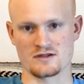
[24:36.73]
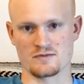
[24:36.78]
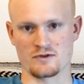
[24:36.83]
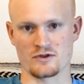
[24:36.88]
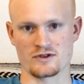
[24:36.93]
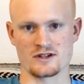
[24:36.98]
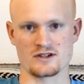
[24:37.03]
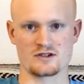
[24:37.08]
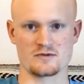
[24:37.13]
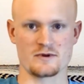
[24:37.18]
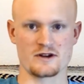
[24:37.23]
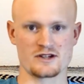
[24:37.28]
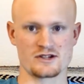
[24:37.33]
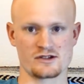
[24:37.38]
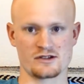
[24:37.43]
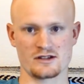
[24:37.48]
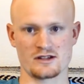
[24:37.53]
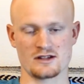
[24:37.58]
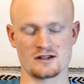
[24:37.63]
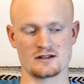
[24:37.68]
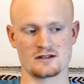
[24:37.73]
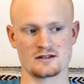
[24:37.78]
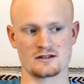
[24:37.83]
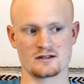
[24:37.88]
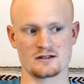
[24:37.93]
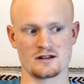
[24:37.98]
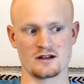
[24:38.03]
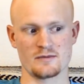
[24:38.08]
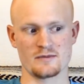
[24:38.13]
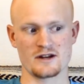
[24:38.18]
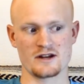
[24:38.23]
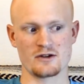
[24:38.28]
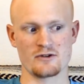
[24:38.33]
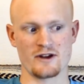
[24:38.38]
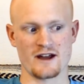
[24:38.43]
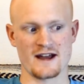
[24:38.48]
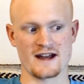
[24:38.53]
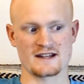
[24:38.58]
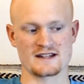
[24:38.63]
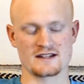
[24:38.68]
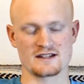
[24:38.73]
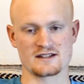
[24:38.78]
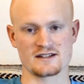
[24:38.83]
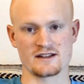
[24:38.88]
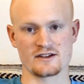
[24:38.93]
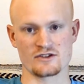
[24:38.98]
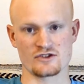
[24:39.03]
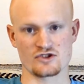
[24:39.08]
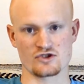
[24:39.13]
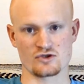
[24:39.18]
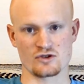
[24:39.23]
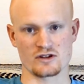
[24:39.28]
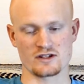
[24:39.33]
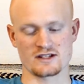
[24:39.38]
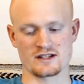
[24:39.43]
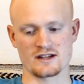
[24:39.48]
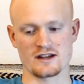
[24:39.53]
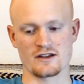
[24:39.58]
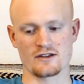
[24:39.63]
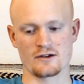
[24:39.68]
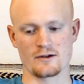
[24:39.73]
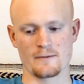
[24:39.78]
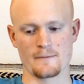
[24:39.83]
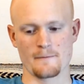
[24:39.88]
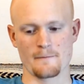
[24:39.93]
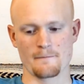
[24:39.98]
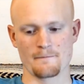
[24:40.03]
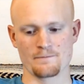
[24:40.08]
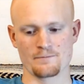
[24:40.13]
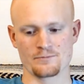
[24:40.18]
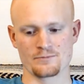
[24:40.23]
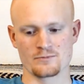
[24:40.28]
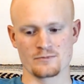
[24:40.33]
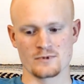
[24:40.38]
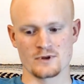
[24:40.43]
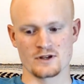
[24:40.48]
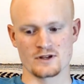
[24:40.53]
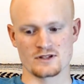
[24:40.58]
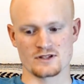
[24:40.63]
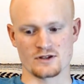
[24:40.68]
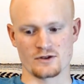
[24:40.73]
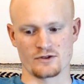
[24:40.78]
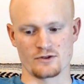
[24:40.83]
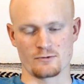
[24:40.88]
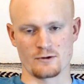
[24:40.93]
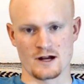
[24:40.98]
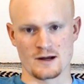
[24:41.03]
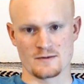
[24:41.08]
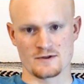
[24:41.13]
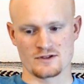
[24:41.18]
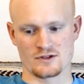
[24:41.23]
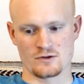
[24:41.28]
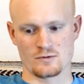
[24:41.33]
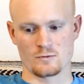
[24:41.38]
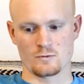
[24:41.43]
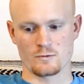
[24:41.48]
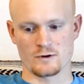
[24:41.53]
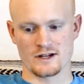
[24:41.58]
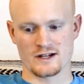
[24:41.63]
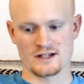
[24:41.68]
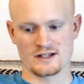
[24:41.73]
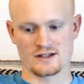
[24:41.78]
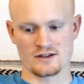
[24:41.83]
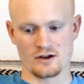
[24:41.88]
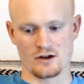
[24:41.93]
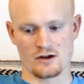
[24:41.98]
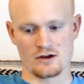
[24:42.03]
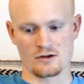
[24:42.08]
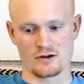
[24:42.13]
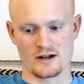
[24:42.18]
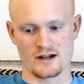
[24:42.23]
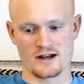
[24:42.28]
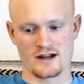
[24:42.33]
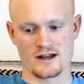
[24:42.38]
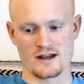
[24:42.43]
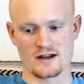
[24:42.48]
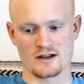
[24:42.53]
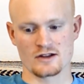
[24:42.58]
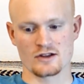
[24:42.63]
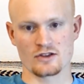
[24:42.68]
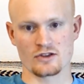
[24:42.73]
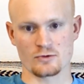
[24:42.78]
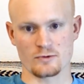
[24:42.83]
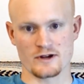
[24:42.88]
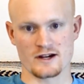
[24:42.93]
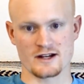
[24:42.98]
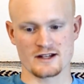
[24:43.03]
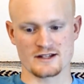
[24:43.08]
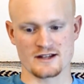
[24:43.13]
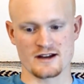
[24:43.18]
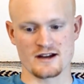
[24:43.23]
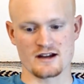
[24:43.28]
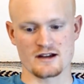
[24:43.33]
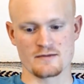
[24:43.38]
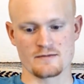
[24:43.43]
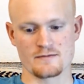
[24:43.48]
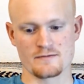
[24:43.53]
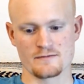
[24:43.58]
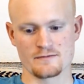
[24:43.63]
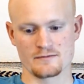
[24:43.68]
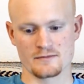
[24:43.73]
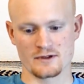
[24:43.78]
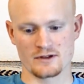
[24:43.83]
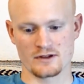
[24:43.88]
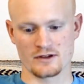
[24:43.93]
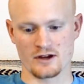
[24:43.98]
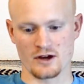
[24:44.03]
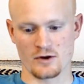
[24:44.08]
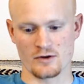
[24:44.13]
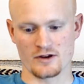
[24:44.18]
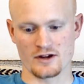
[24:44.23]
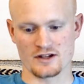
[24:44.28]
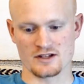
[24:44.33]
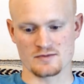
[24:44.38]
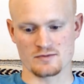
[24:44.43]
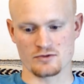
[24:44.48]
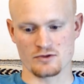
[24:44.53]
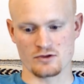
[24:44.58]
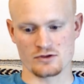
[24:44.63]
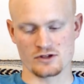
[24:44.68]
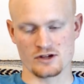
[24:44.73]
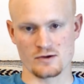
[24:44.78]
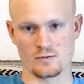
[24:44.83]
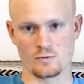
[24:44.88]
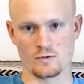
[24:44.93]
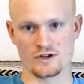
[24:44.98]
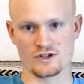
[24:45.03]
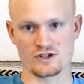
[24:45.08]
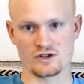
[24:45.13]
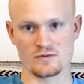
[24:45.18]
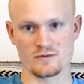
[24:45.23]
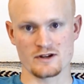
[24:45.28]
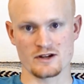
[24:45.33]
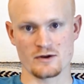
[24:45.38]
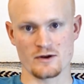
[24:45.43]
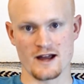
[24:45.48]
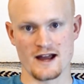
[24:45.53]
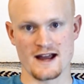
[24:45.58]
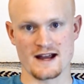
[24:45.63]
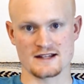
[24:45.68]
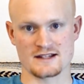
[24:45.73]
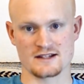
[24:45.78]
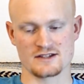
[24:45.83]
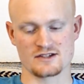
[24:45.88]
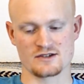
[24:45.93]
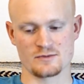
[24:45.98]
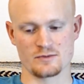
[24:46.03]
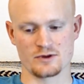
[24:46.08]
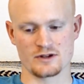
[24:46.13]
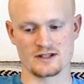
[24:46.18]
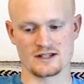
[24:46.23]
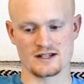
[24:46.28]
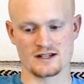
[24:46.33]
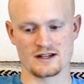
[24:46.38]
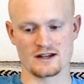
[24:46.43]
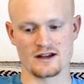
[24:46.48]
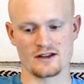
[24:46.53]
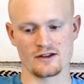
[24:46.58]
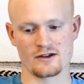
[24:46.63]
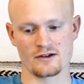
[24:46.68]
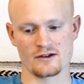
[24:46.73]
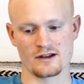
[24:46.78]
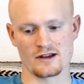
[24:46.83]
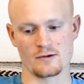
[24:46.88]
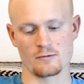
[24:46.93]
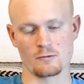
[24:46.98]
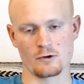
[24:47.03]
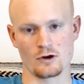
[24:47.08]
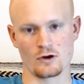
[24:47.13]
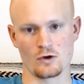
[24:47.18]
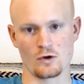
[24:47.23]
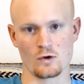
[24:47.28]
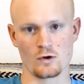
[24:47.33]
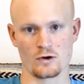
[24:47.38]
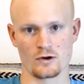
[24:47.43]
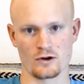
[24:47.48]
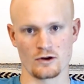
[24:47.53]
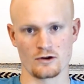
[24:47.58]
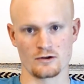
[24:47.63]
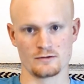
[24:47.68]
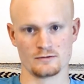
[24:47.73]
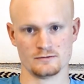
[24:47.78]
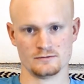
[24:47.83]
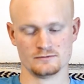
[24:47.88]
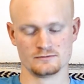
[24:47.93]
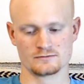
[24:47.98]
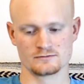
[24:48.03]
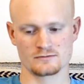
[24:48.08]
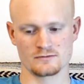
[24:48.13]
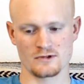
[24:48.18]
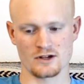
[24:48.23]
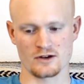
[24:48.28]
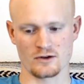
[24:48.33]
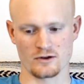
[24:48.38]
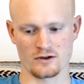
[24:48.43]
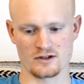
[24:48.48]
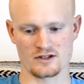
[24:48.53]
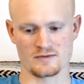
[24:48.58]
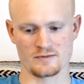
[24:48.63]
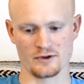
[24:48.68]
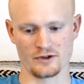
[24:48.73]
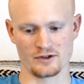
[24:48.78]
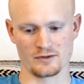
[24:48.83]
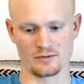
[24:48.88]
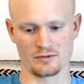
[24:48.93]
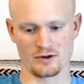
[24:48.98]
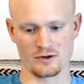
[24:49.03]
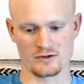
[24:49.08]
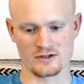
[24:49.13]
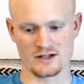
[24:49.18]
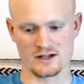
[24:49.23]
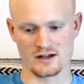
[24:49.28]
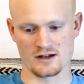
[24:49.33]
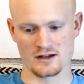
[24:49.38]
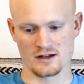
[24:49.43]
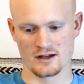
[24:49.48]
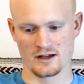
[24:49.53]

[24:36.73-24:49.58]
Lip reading: Proteins are basically amino acids that are strung together. So the ribosome reads the RNA 3 at a time, and the codons program which amino acids are put together in what order in order to build a protein.